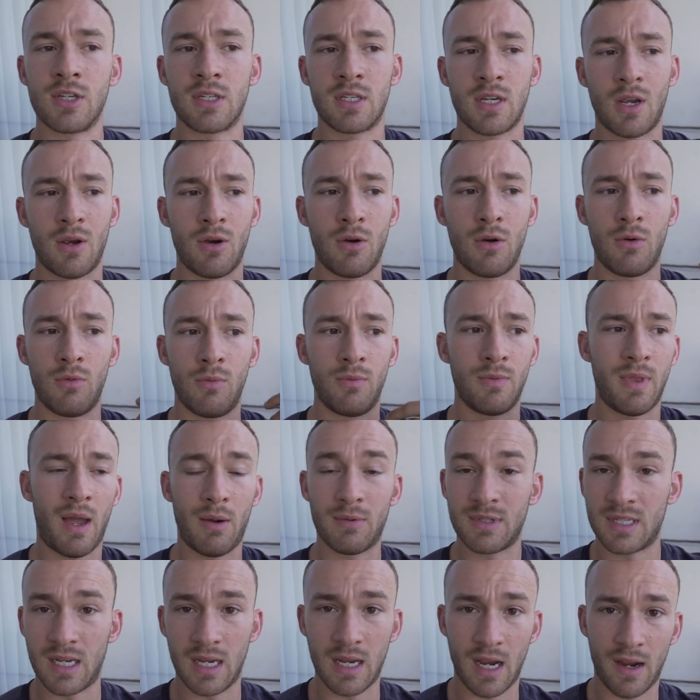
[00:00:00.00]
So that
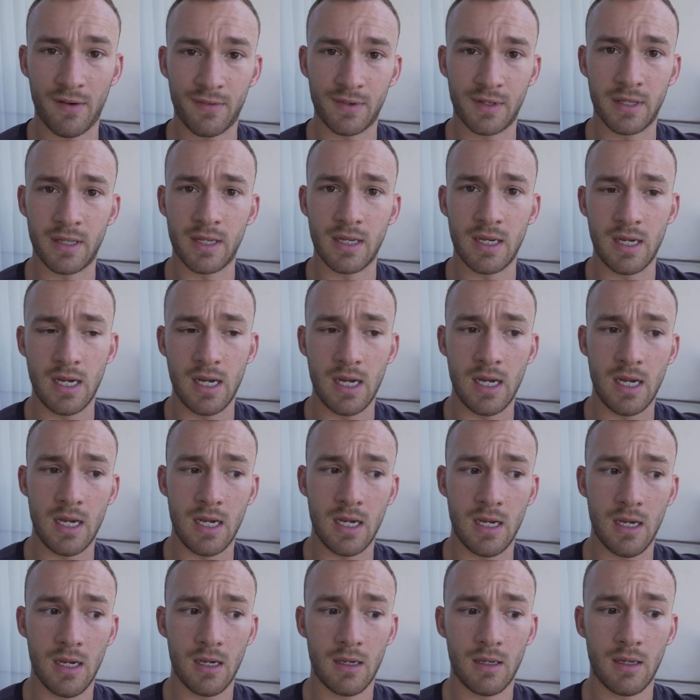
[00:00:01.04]
was it after
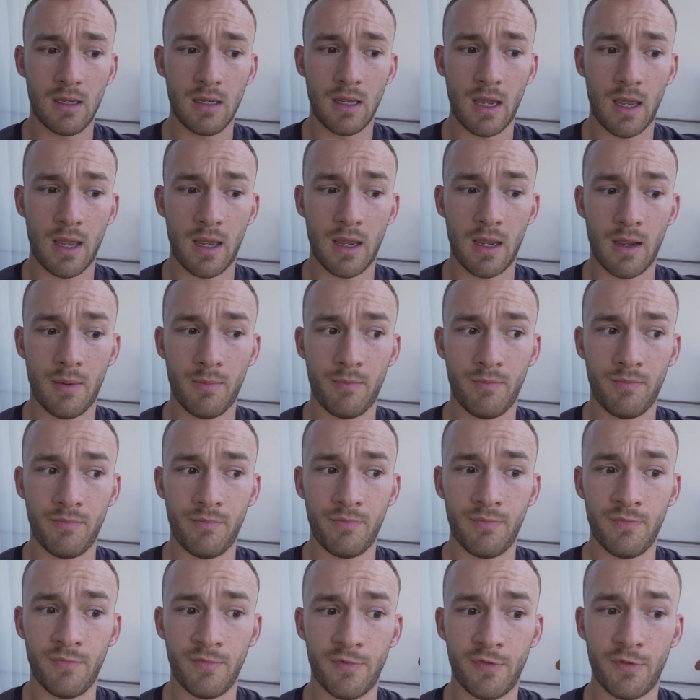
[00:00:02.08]
the
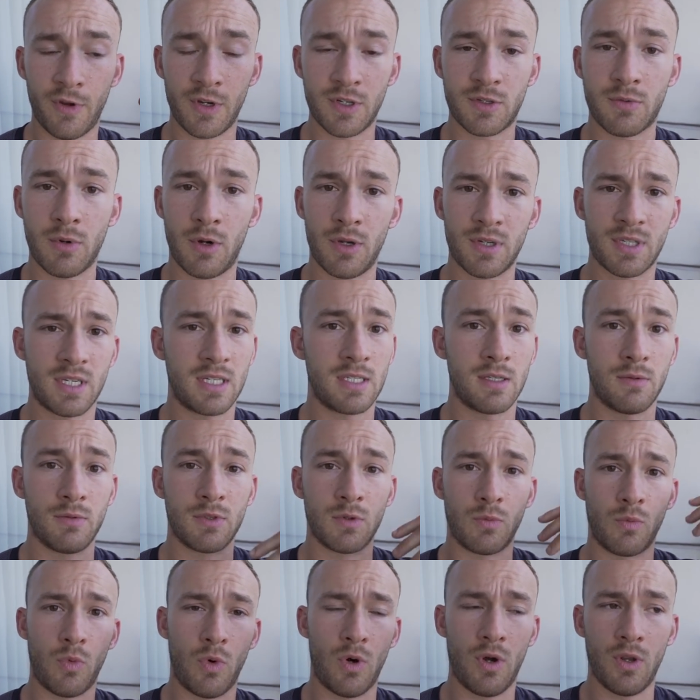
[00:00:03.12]
front squats, because it was a
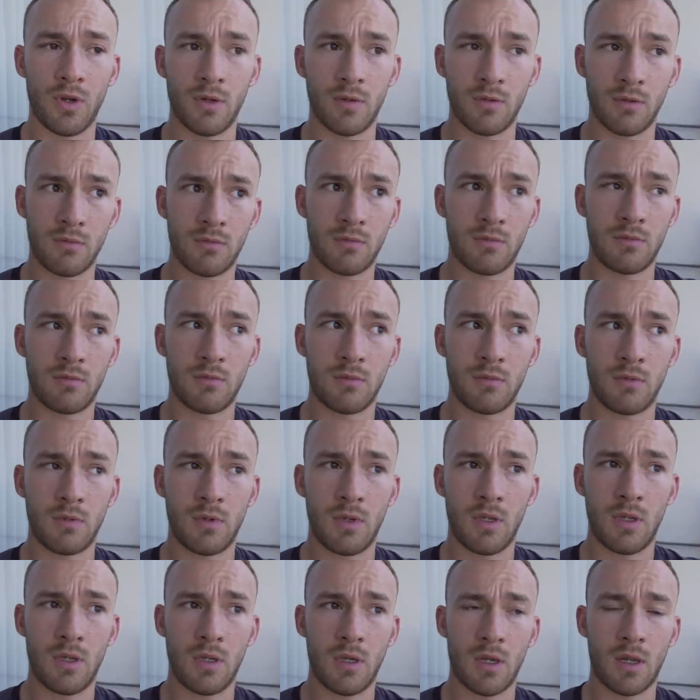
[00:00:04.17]

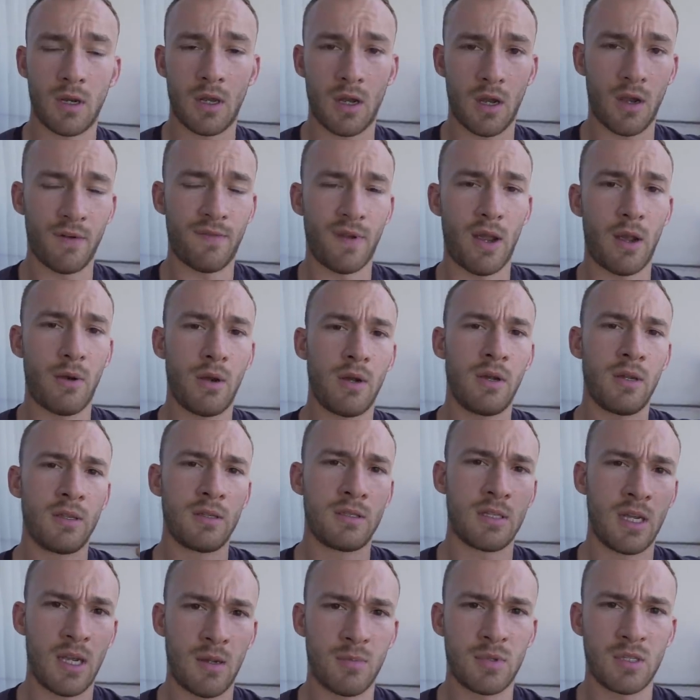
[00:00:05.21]
1.5 hour
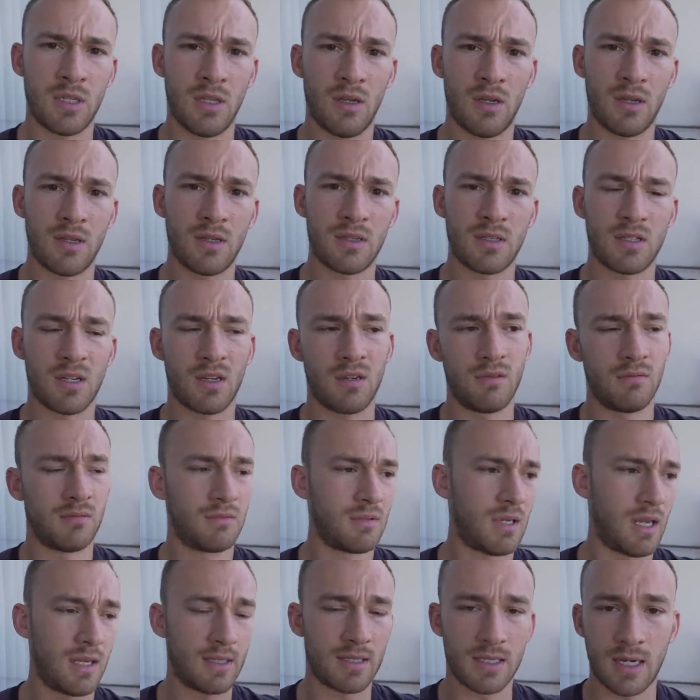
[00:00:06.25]
time slot, so
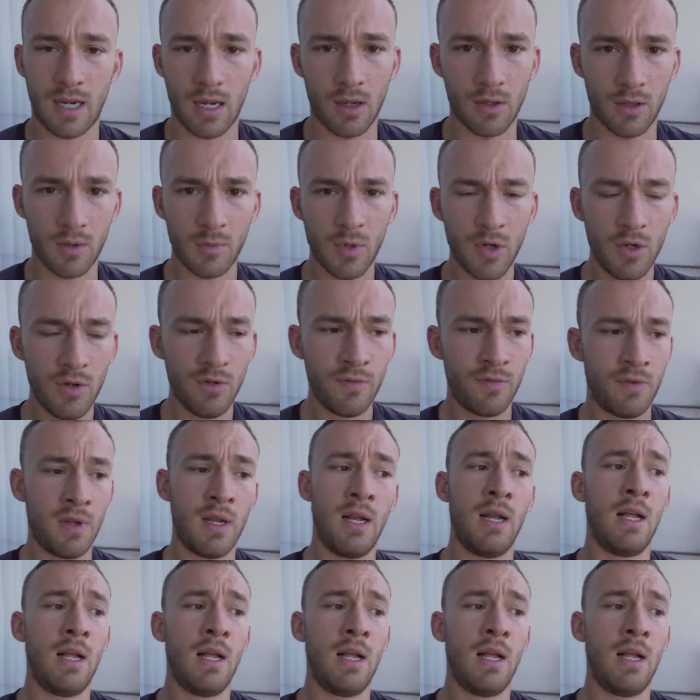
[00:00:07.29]
had to get on the move.